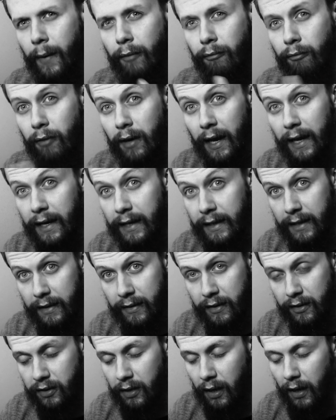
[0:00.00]
related in
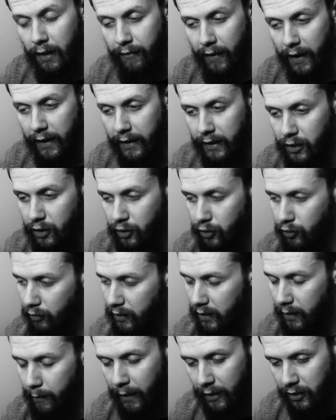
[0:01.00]
the sleight of hand
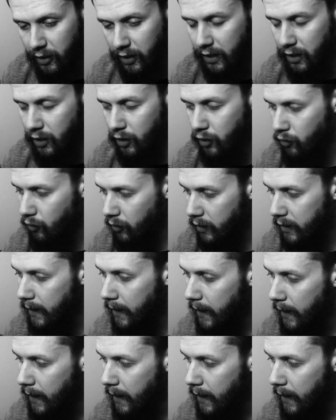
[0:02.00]
industry, the magic industry.